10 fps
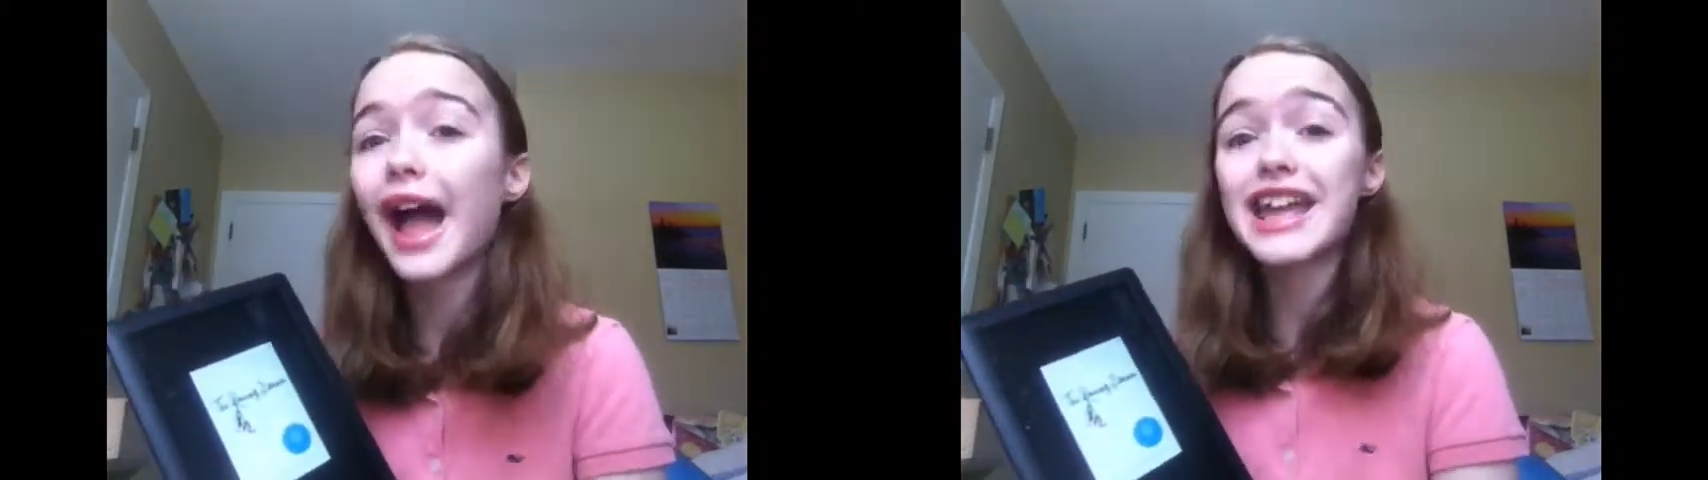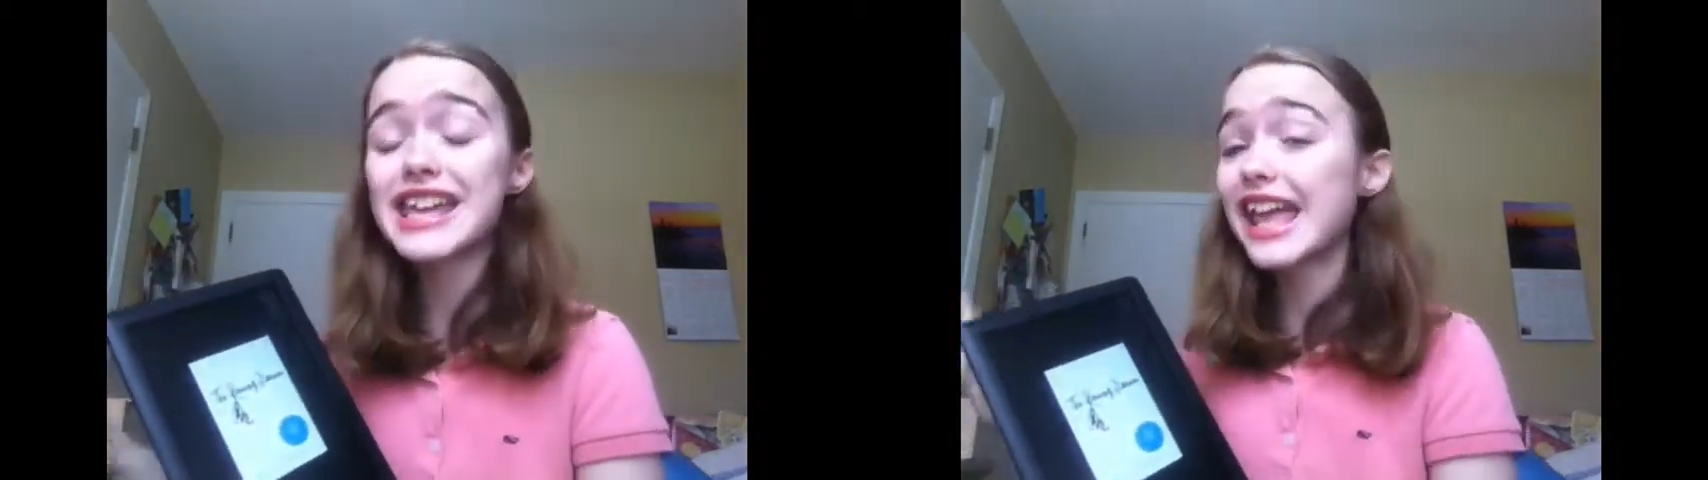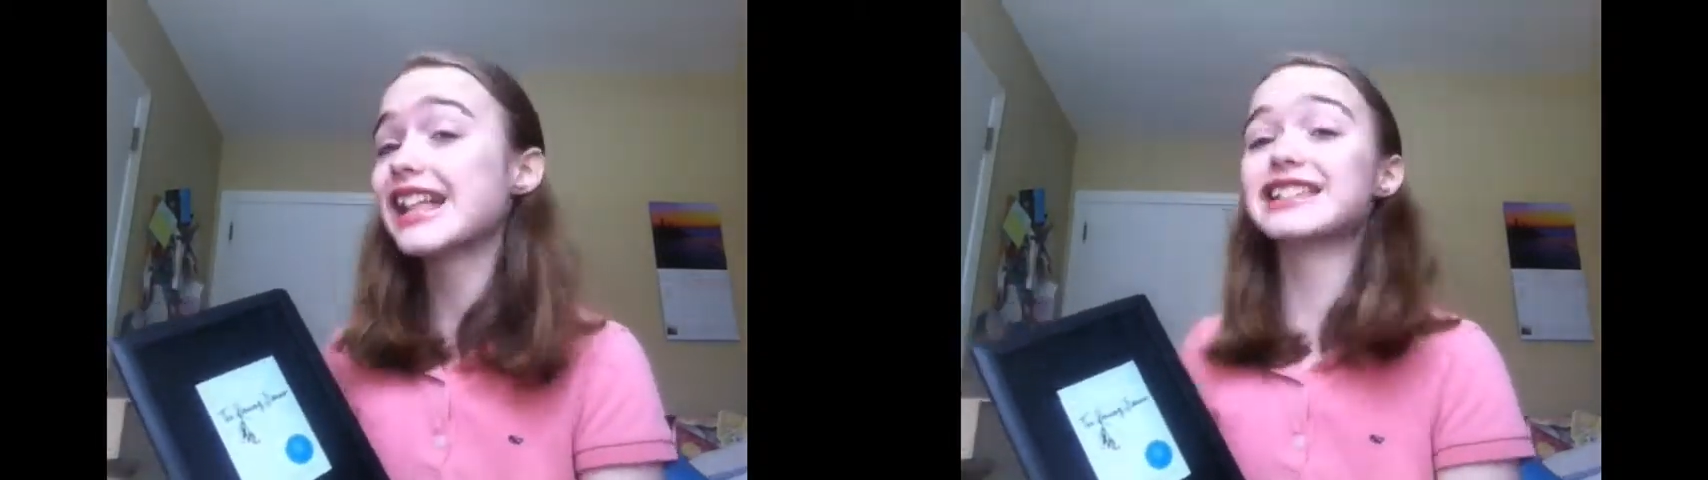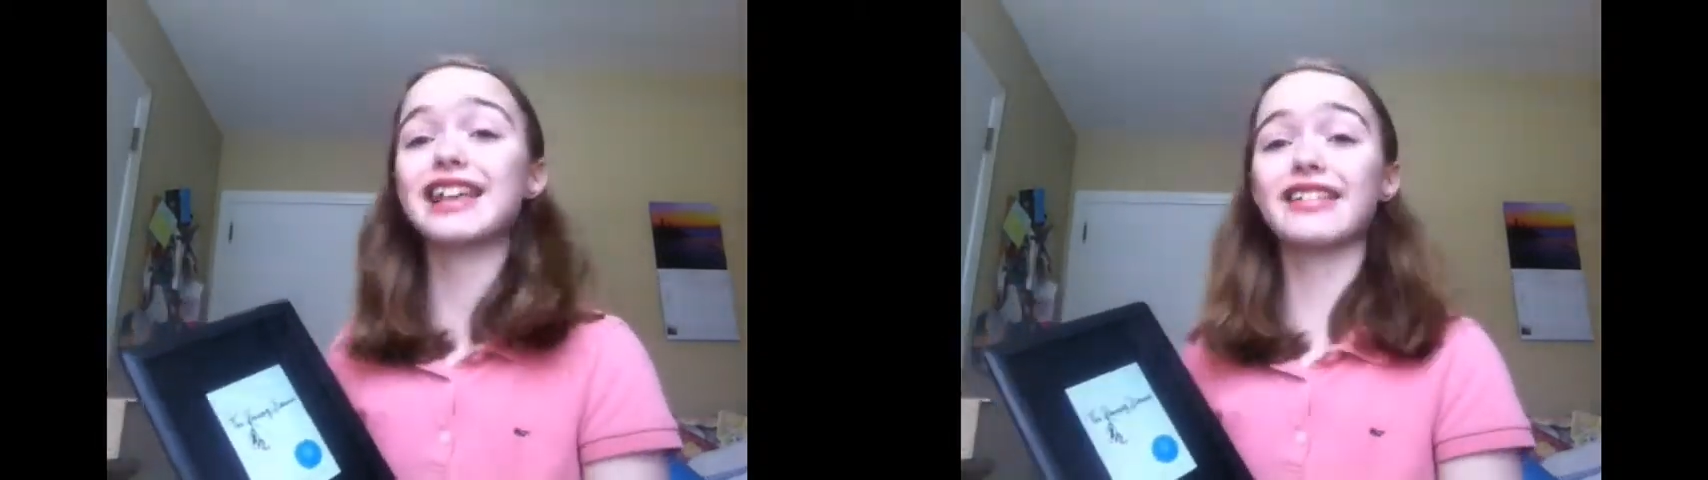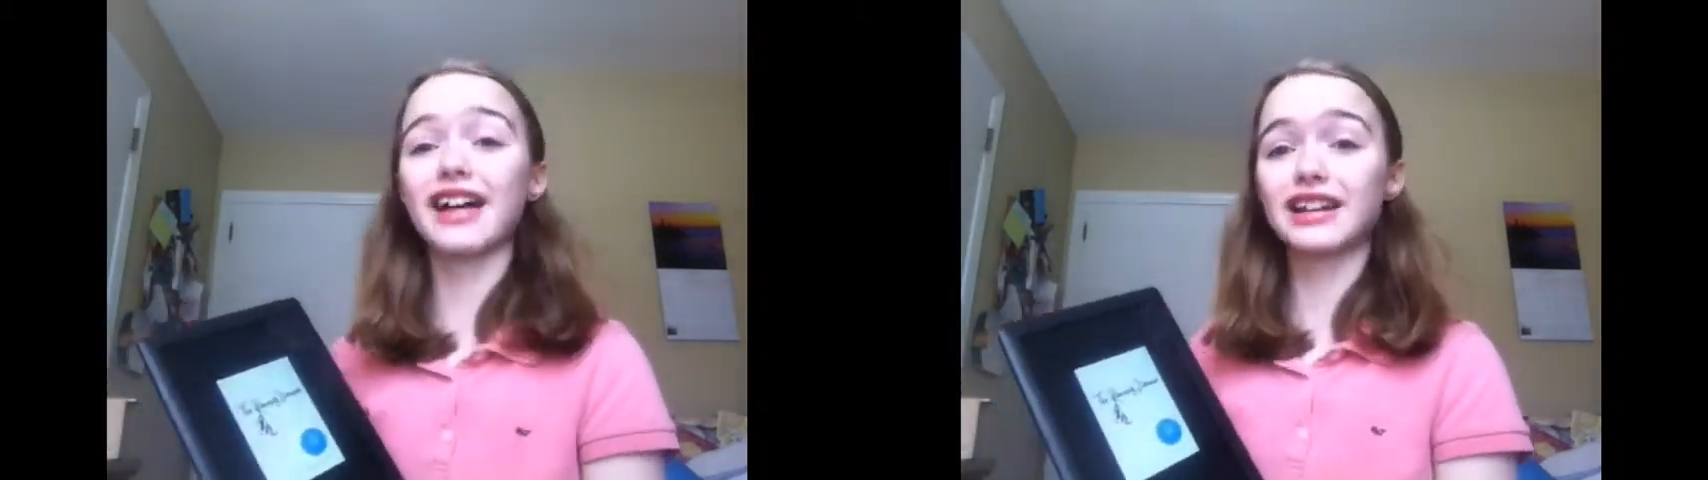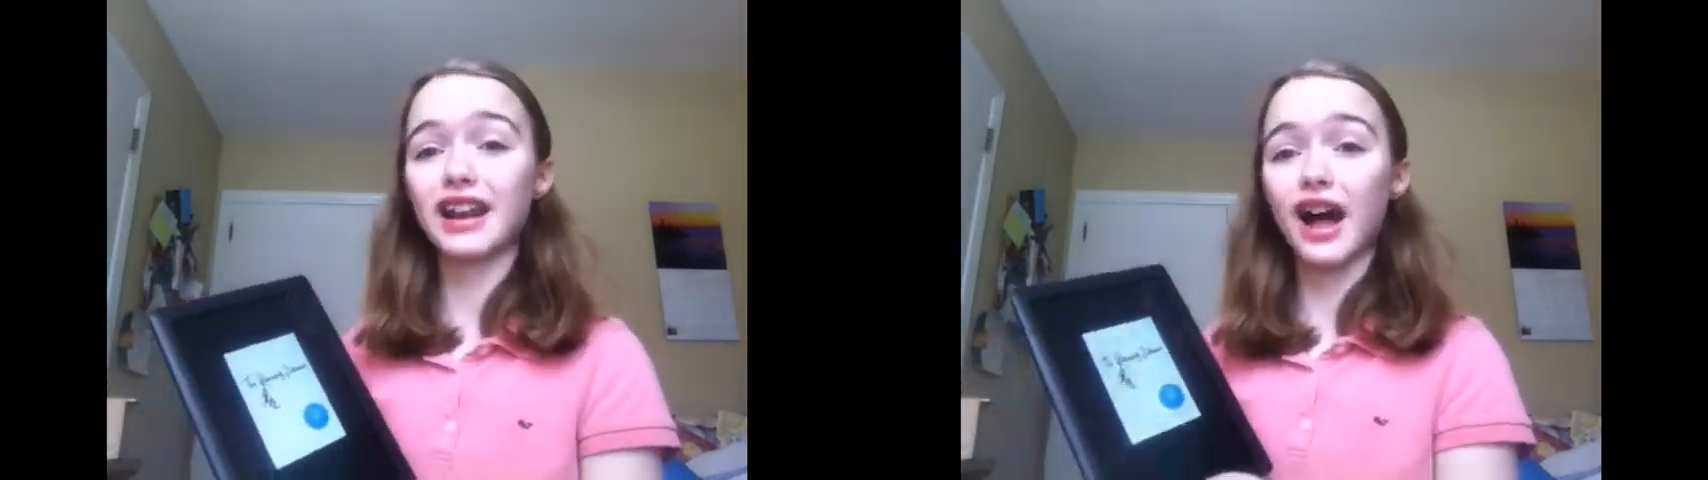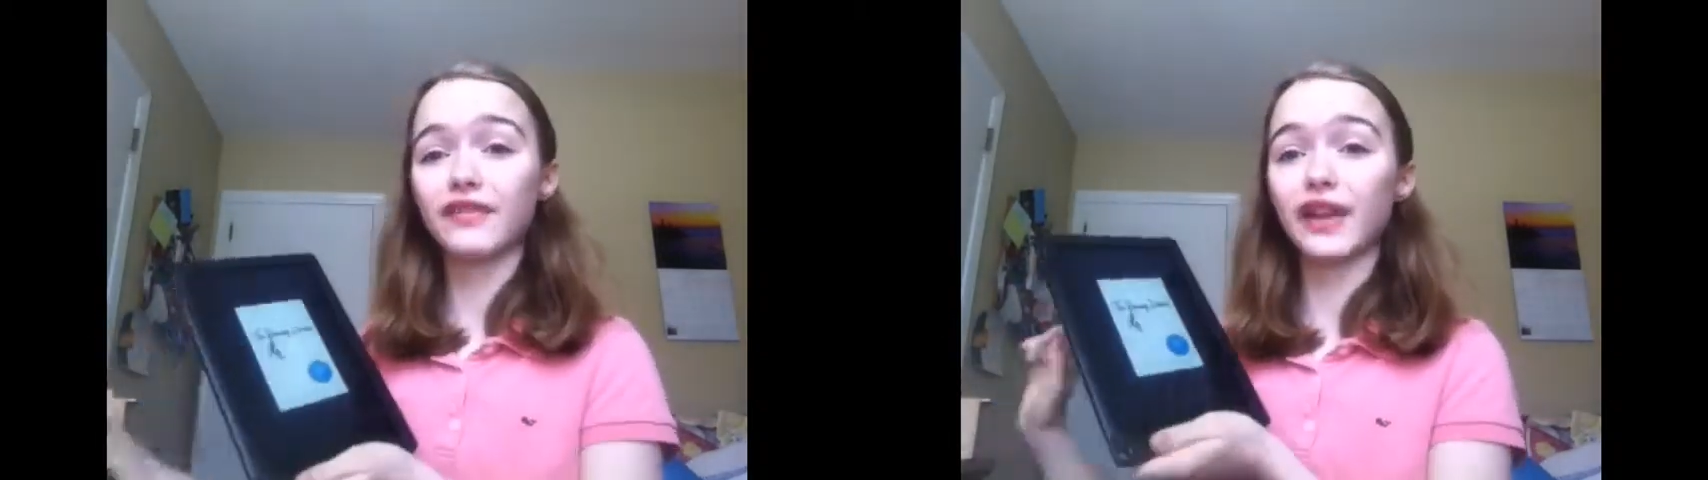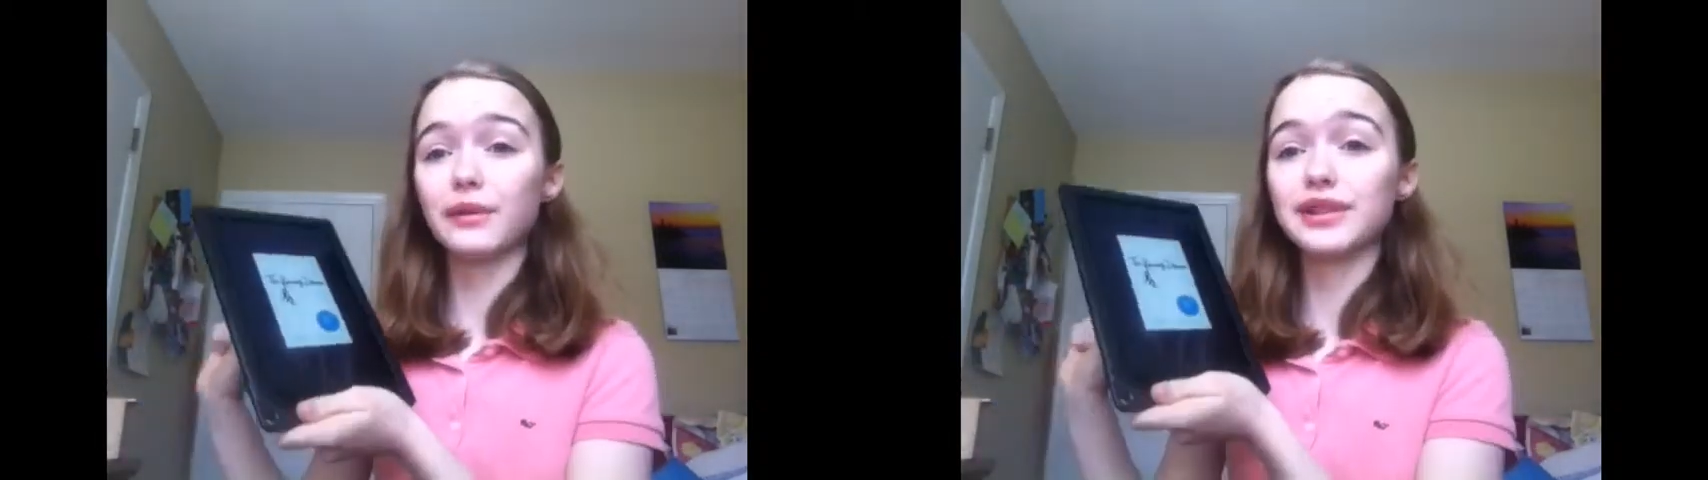I can't say that
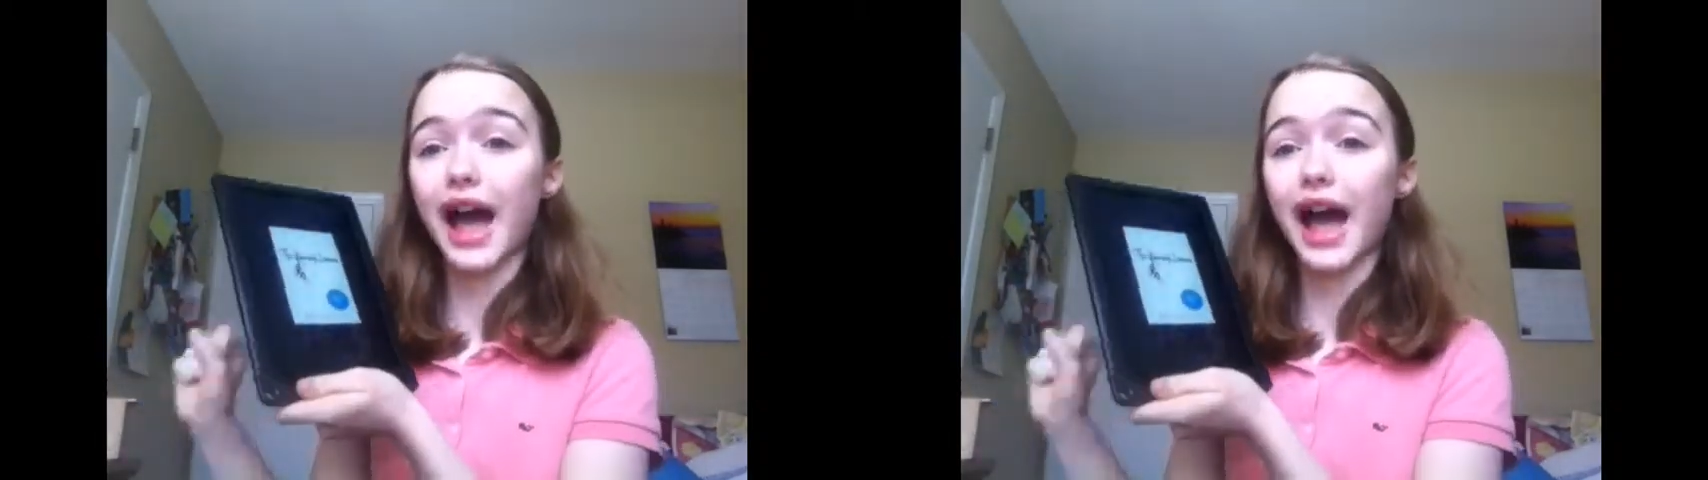enough. It was